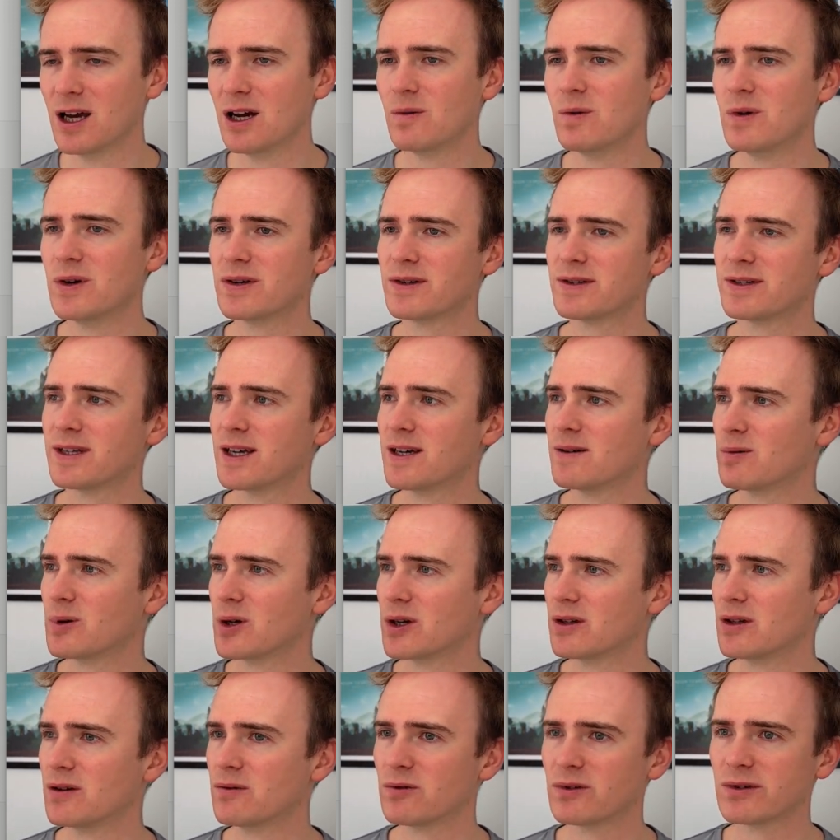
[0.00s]
We can say if we
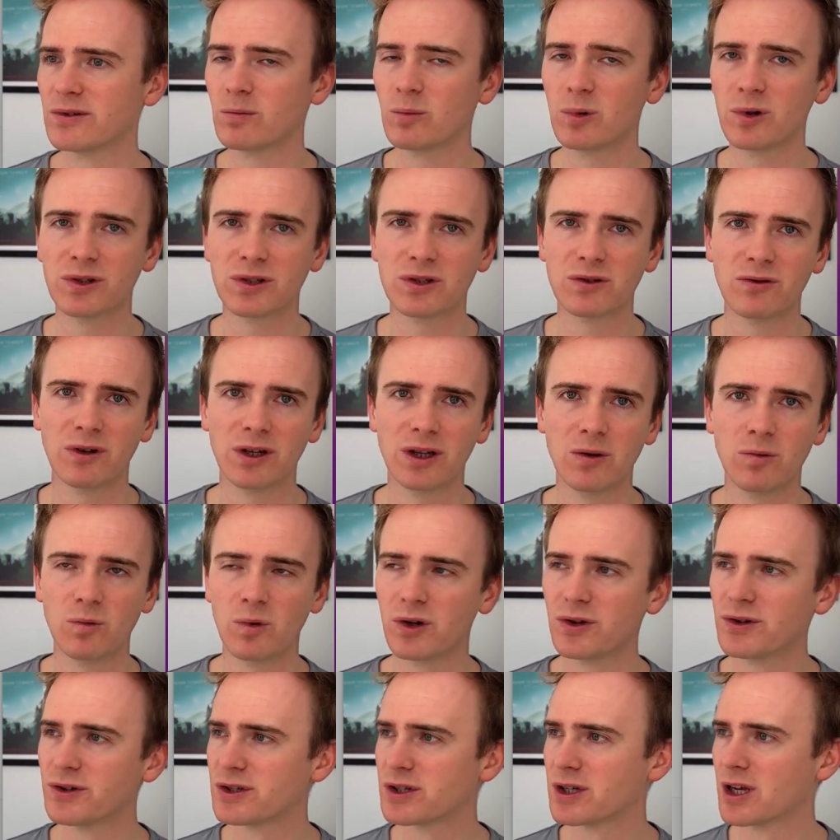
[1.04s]
only want to run it
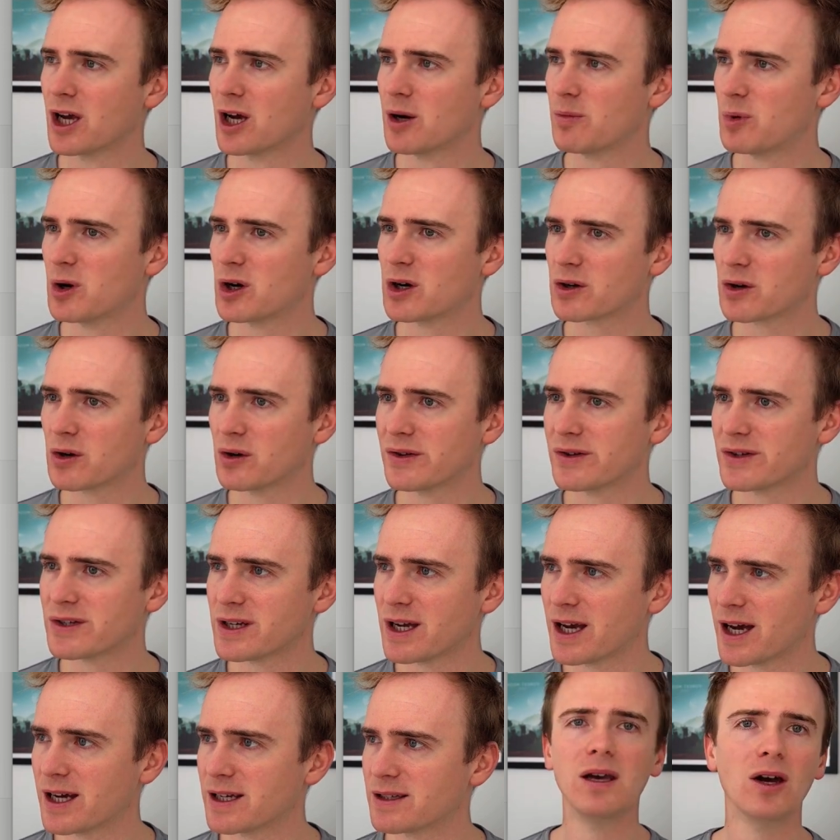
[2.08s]
once per
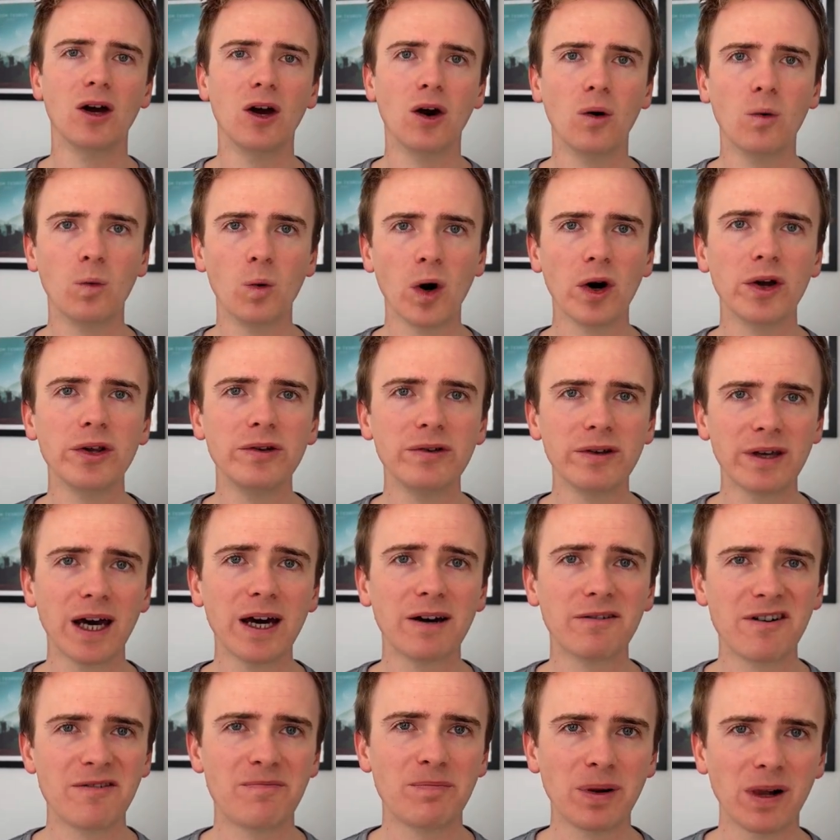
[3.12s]
contact. What you
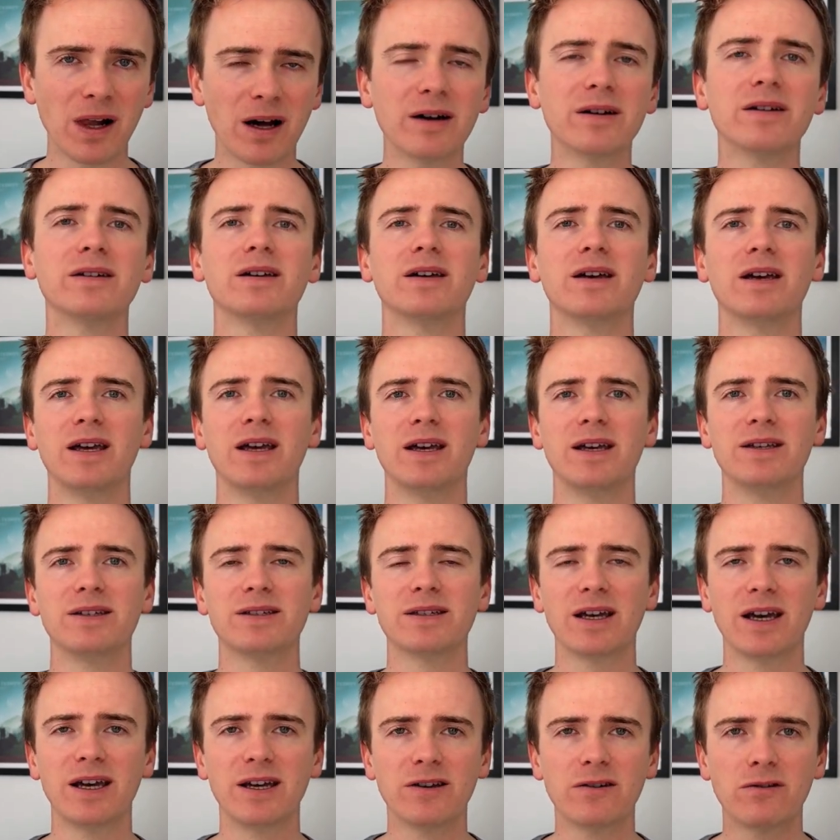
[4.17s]
get with Plunk is
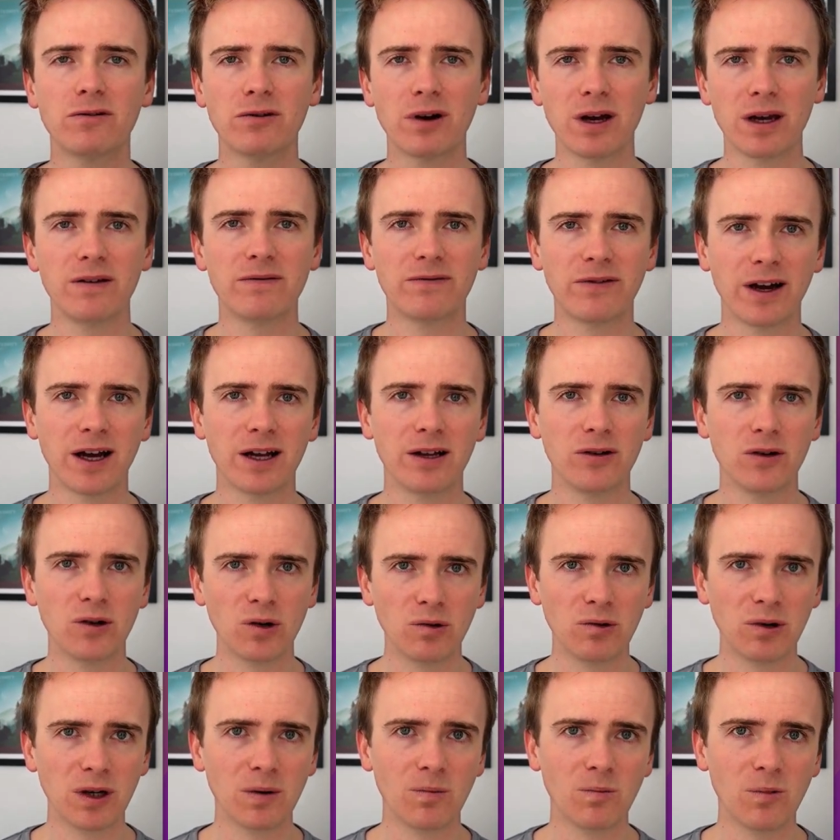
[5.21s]
a great value
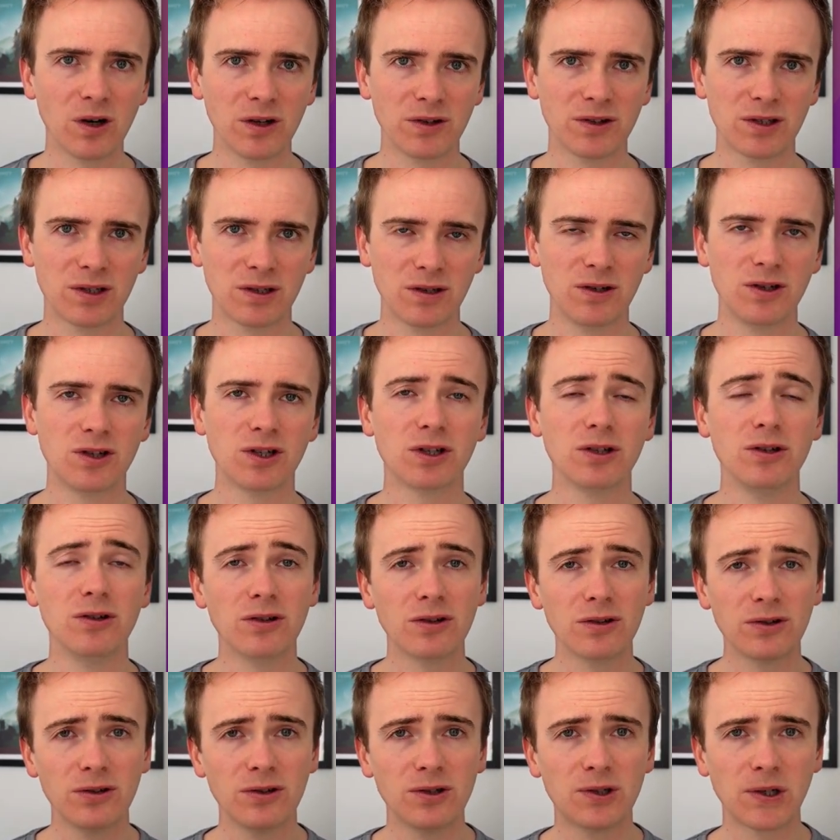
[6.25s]
all-in-one solution. You
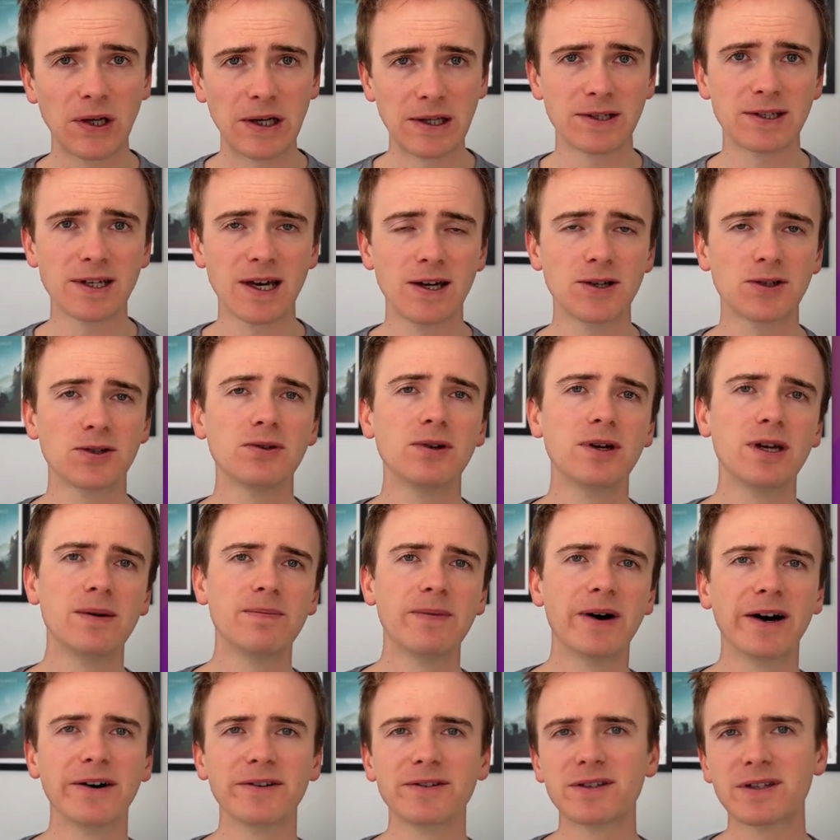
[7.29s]
can do transactional
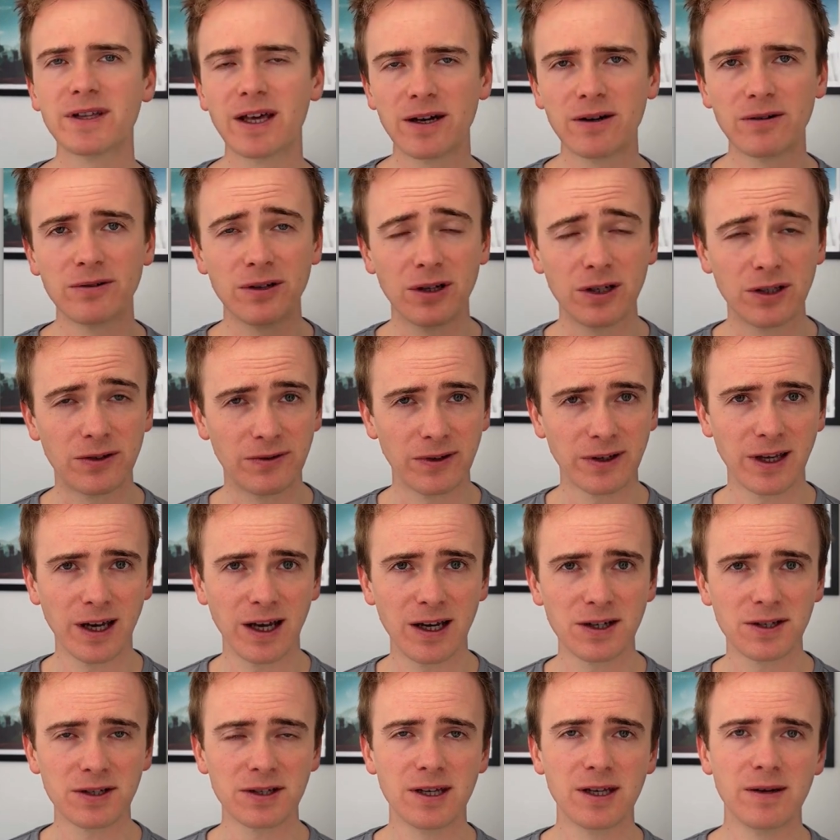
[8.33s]
emails, they're your
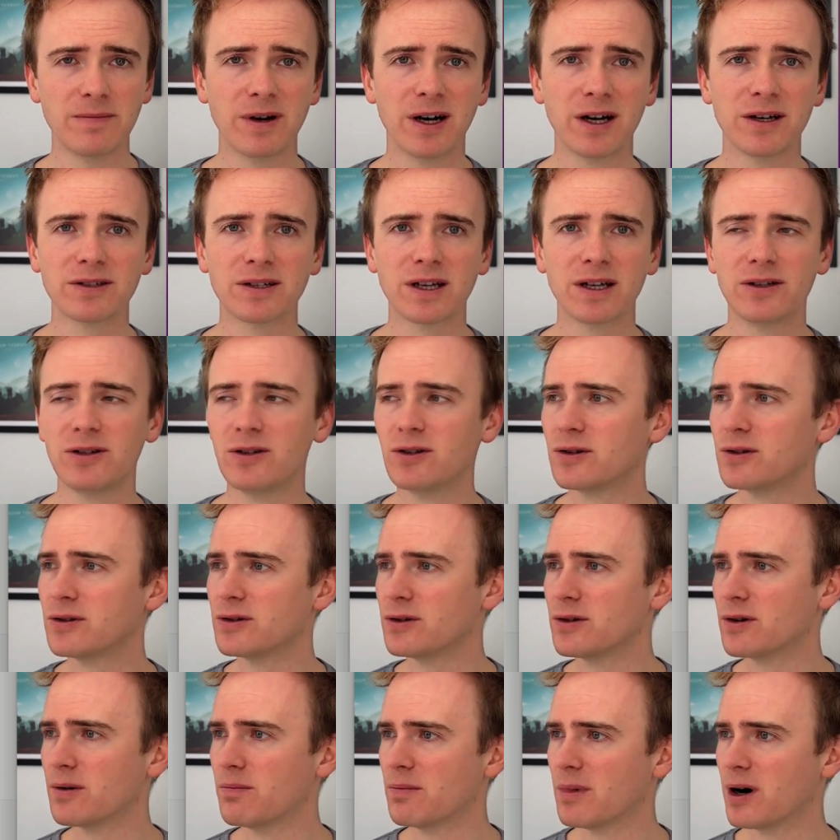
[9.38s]
notification emails, and you can do
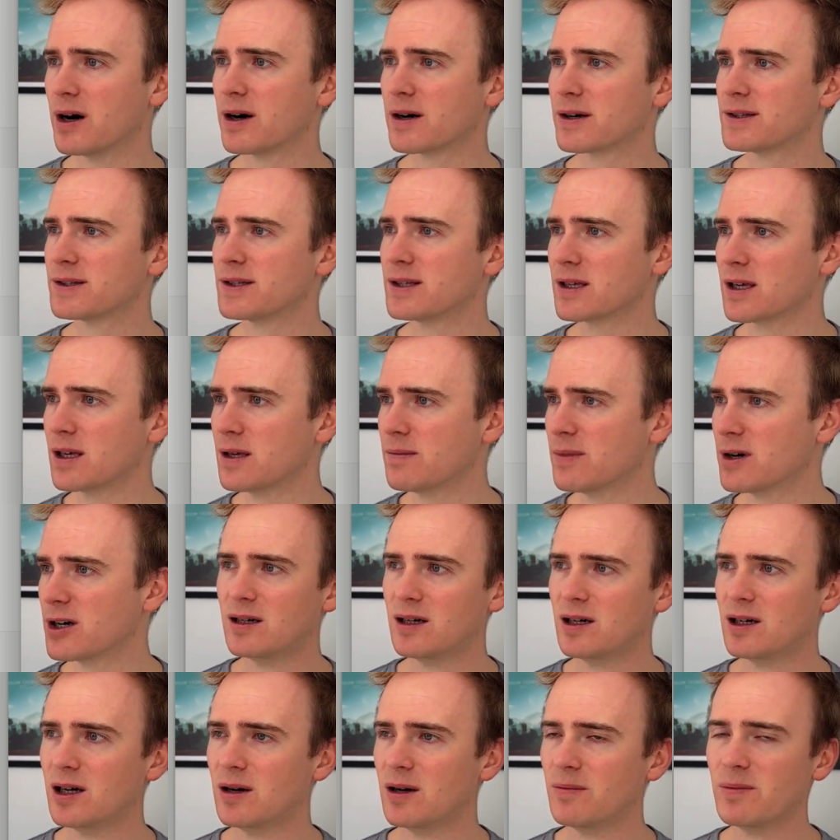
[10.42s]
your marketing emails,
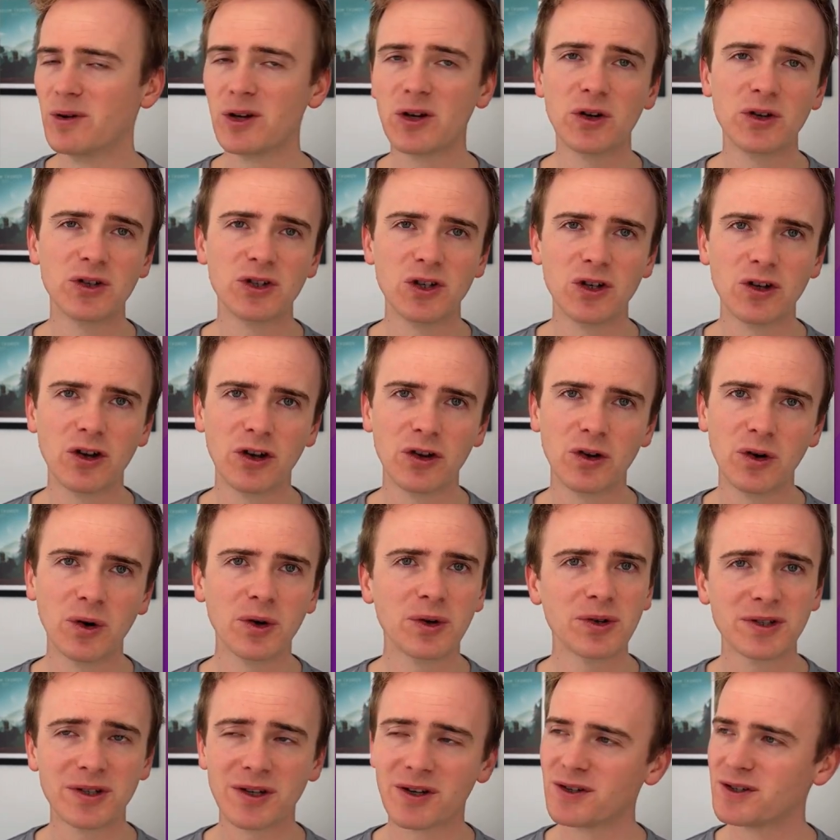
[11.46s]
because you can
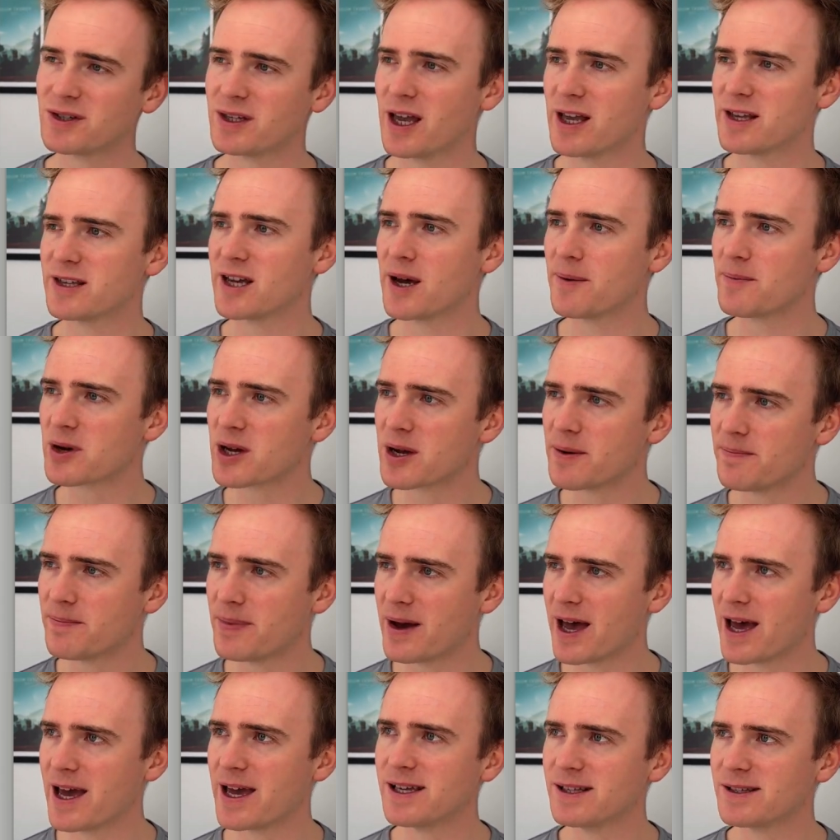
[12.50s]
also set up
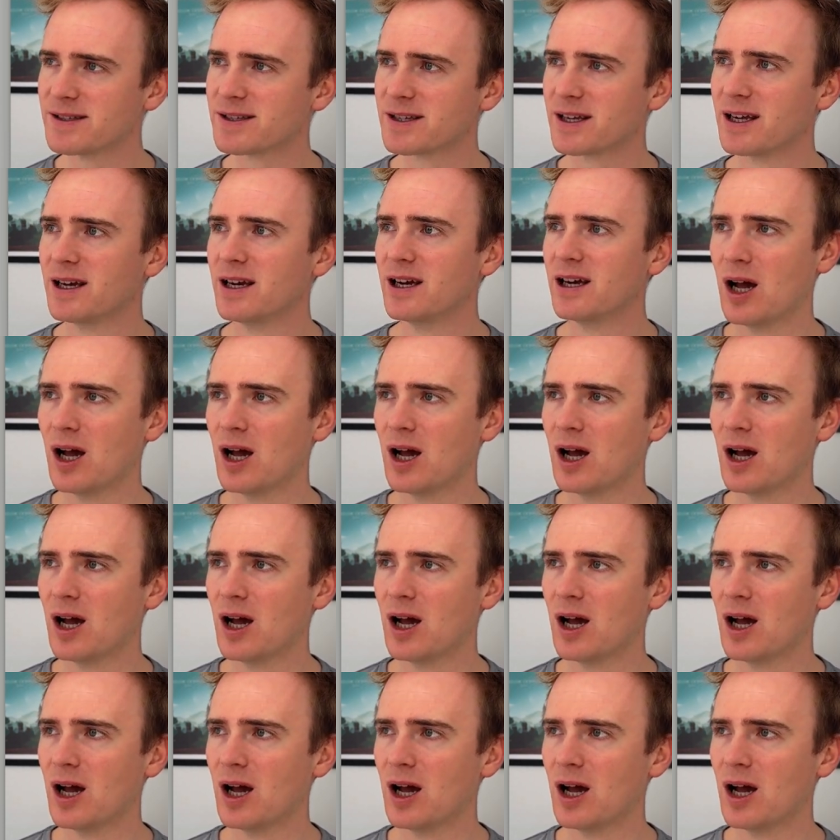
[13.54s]
campaigns.